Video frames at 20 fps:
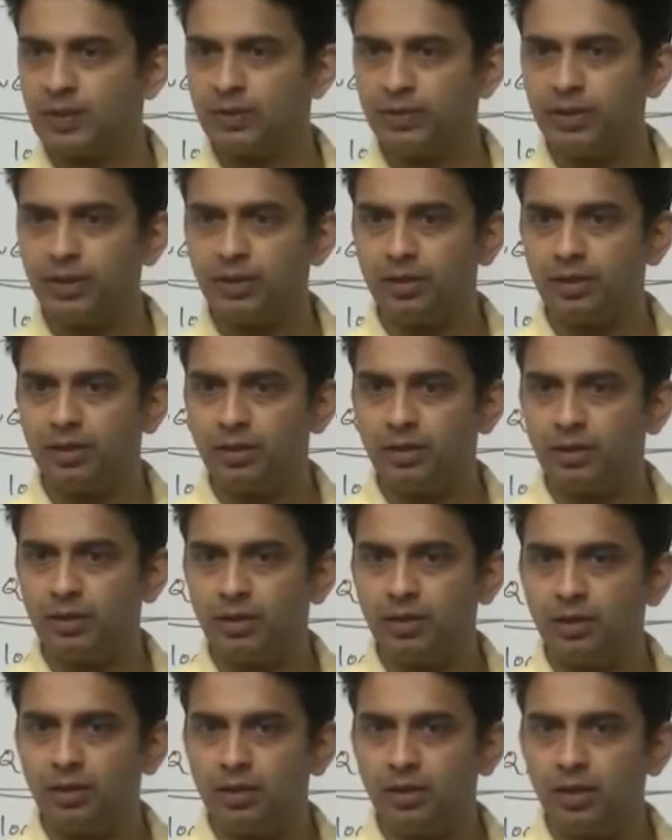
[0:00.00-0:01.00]
right?
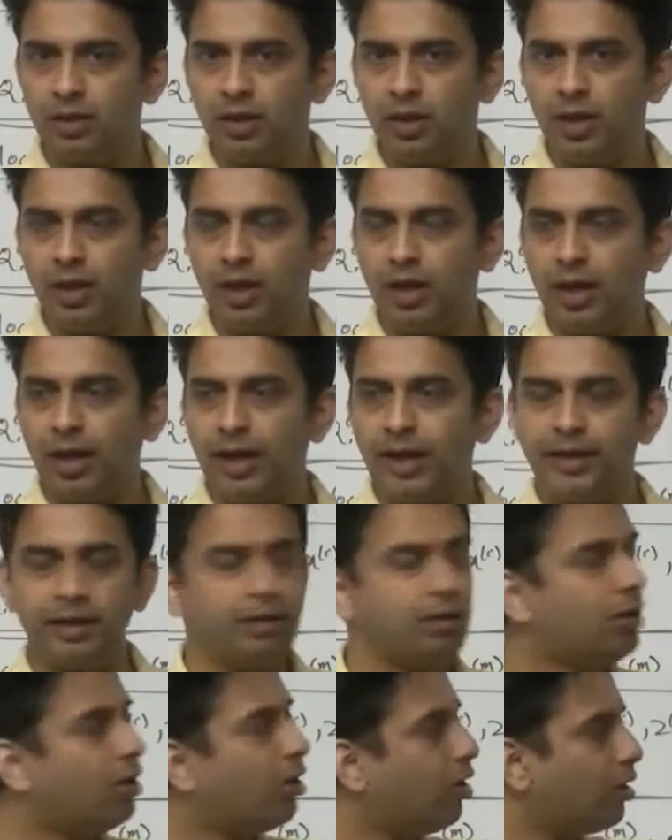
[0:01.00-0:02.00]

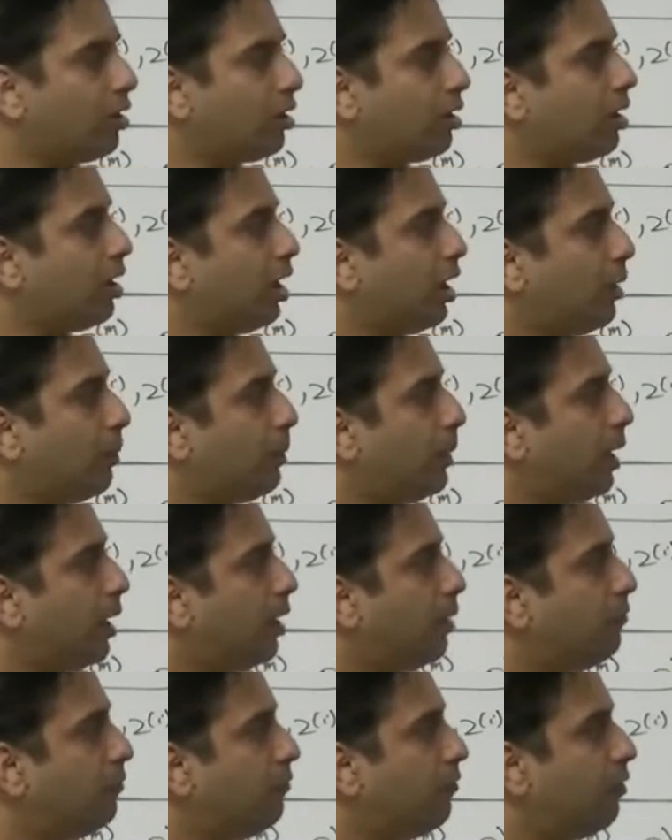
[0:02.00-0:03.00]
And or um,
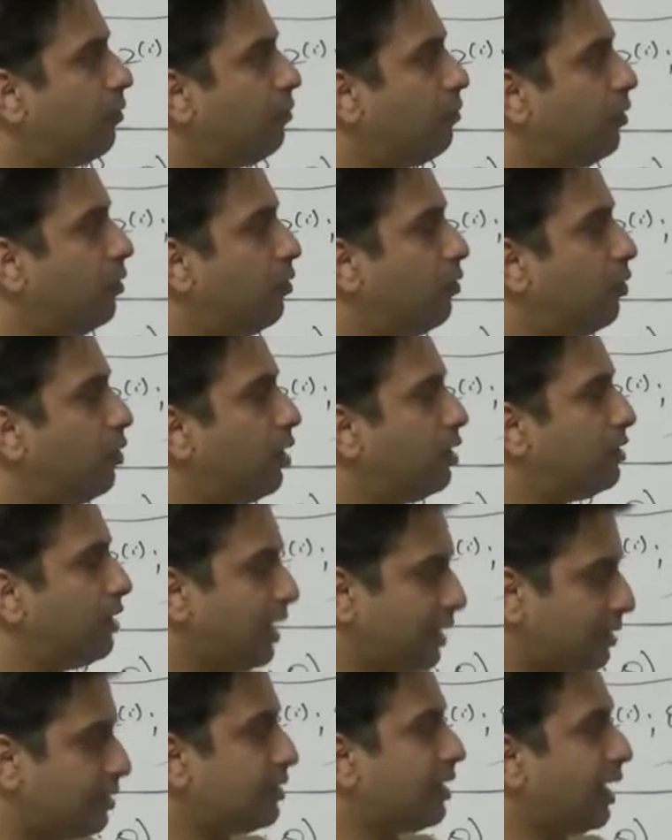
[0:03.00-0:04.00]
um,
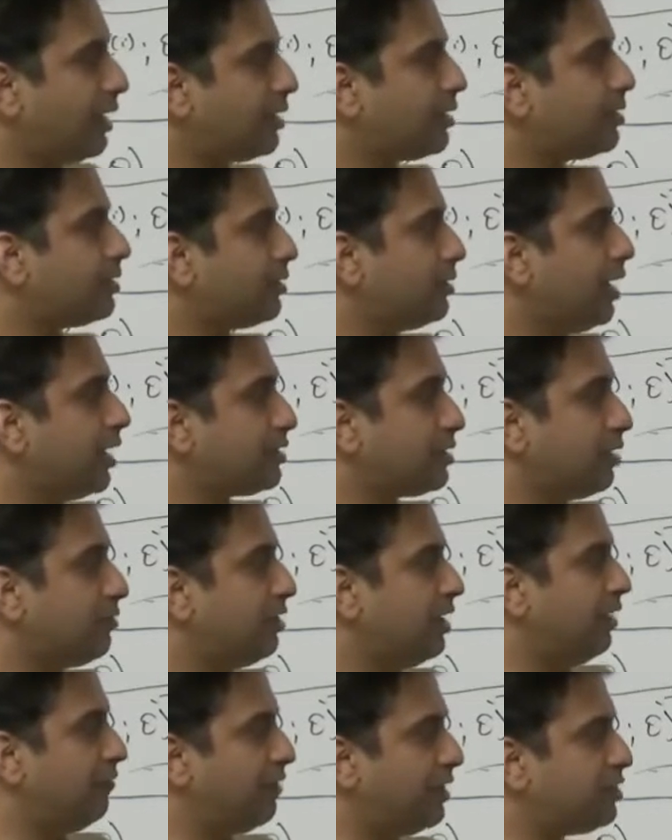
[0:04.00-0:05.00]
that that is that's
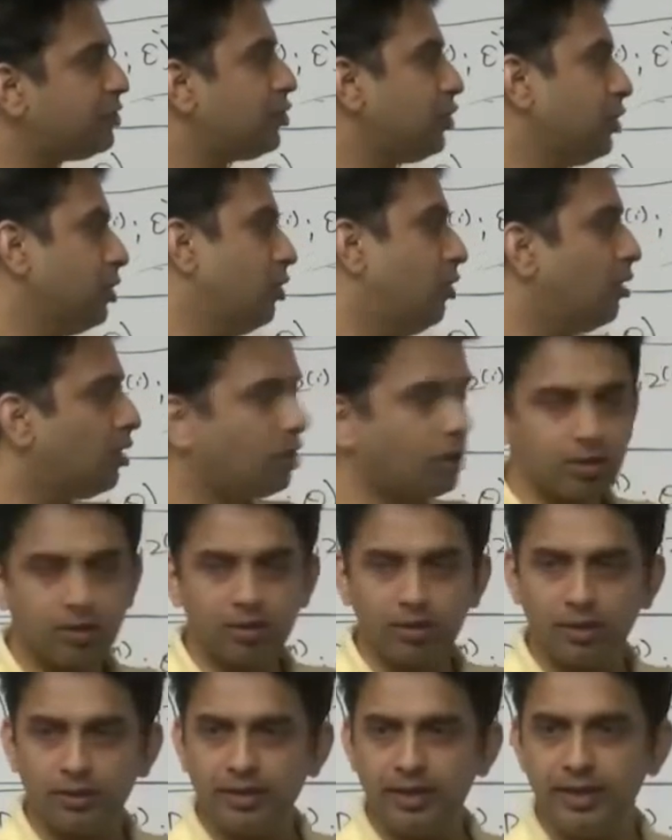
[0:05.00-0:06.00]
our eventual goal, or
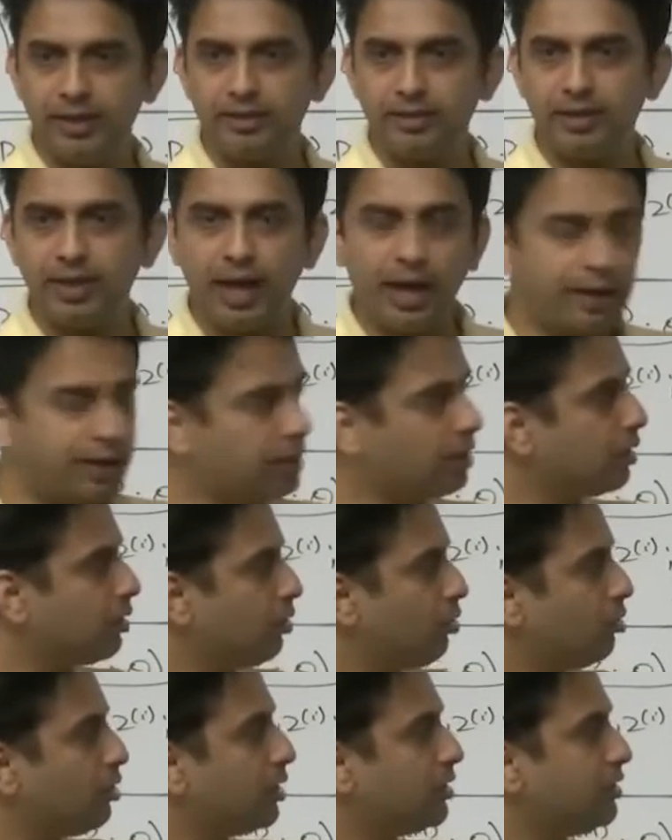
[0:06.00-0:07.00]
the the ideal
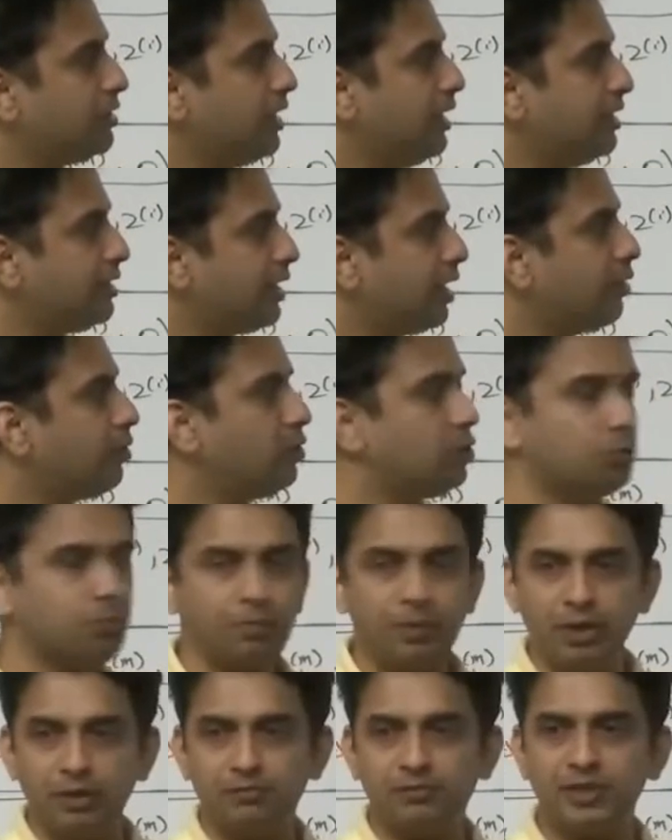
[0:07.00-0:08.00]
goal, that z is equal to
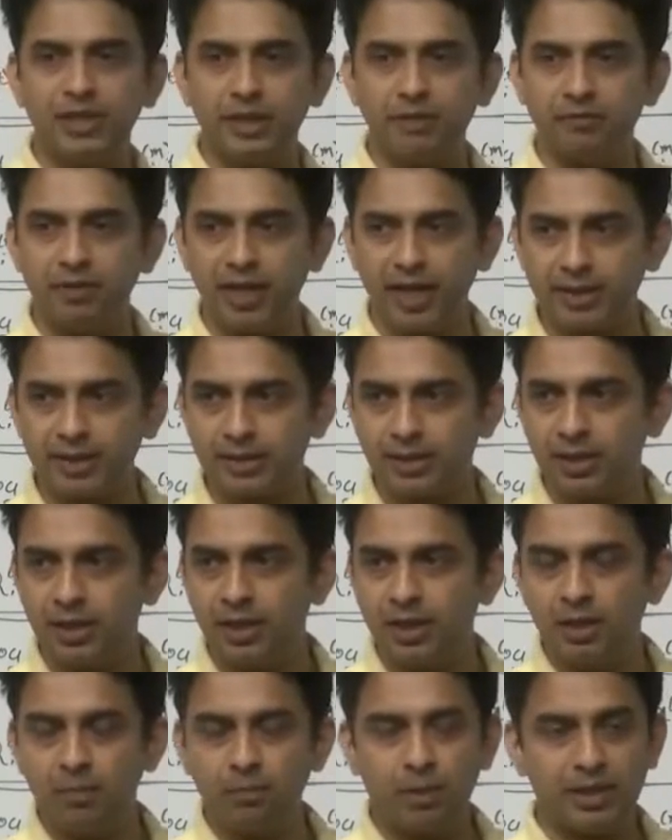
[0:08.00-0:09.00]
P of z given x.
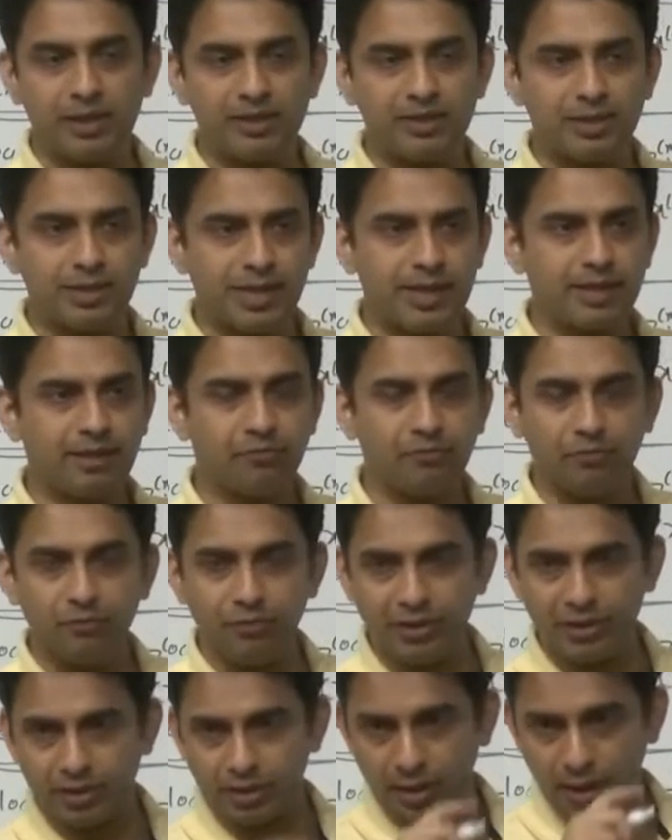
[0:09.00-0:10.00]
But instead, it,
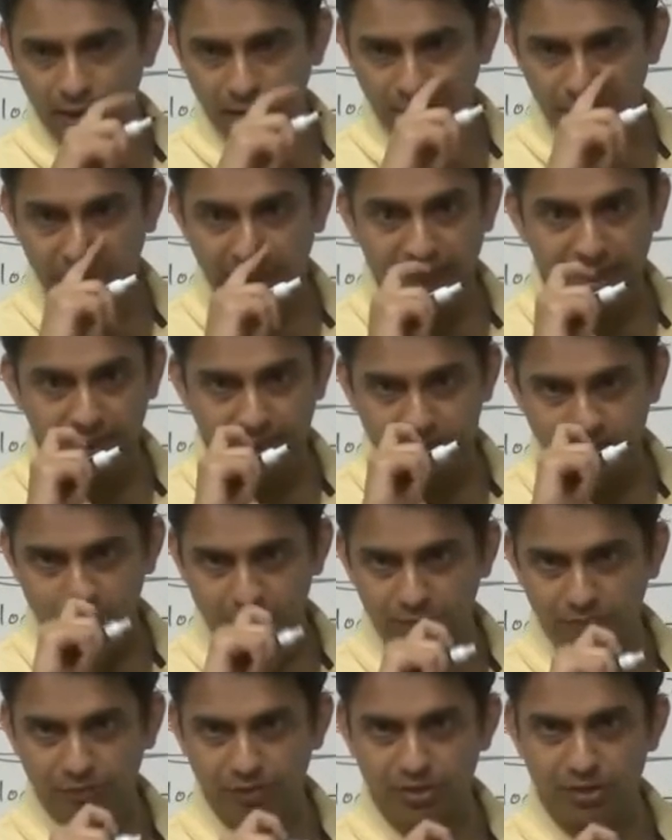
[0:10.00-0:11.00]
with uh, variational
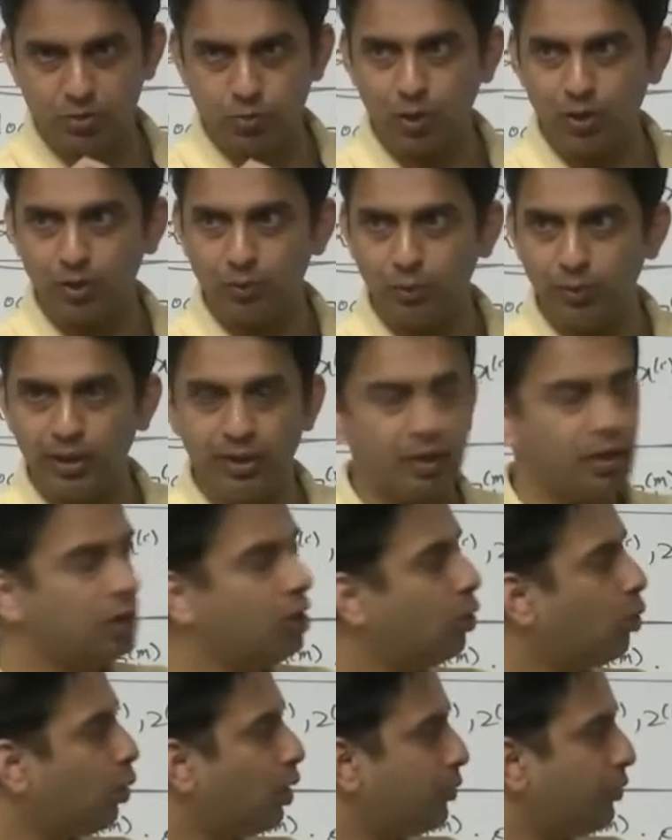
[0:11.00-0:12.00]
inference, what we
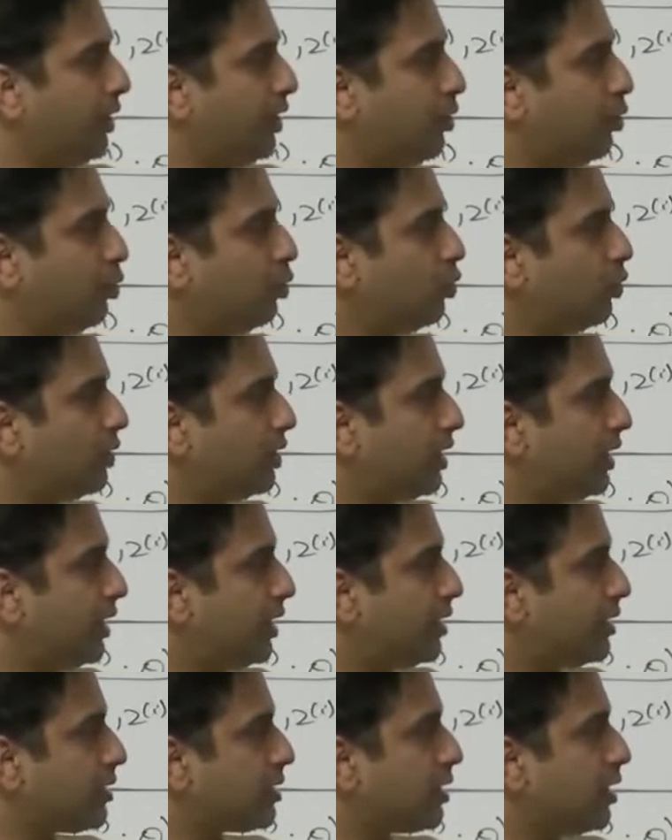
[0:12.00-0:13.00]
what we do
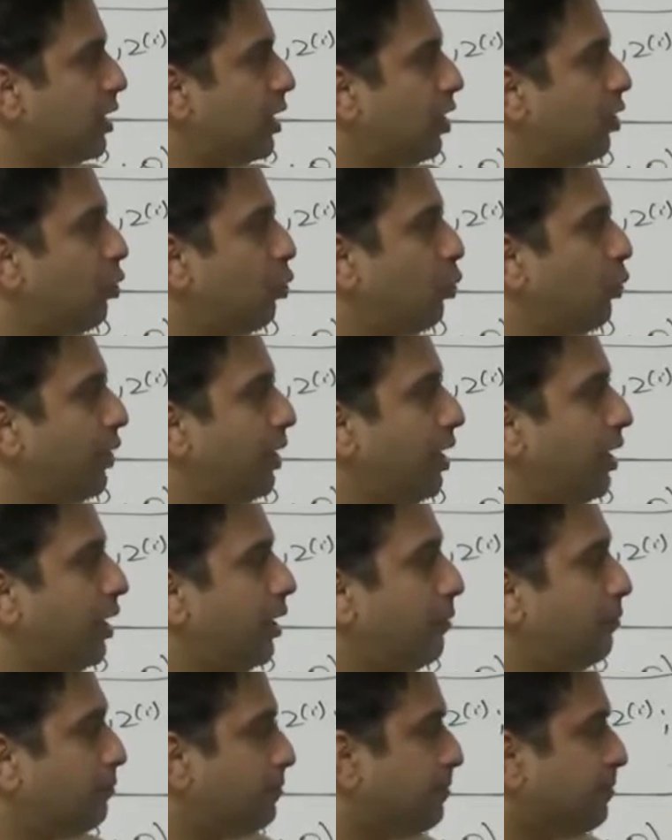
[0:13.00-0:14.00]
is
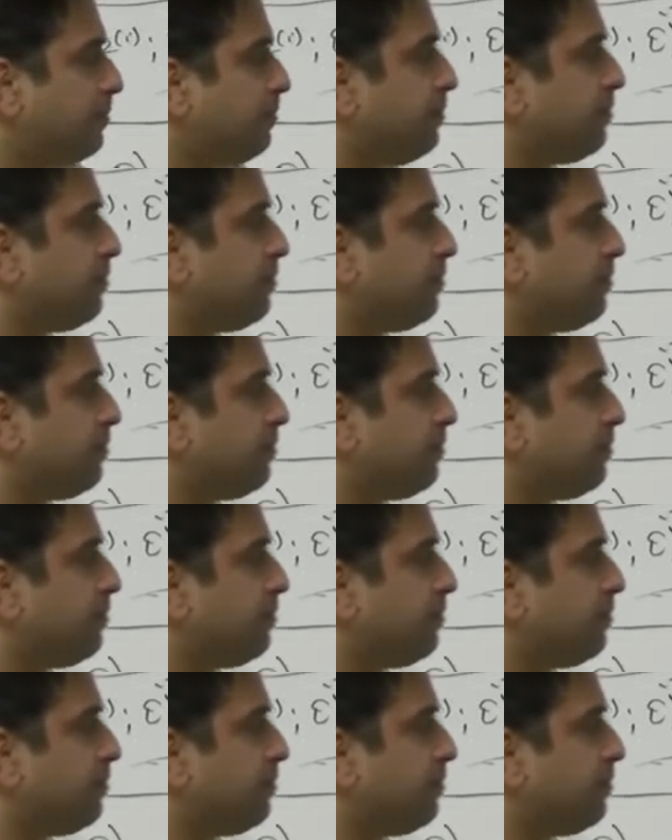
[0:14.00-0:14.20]
we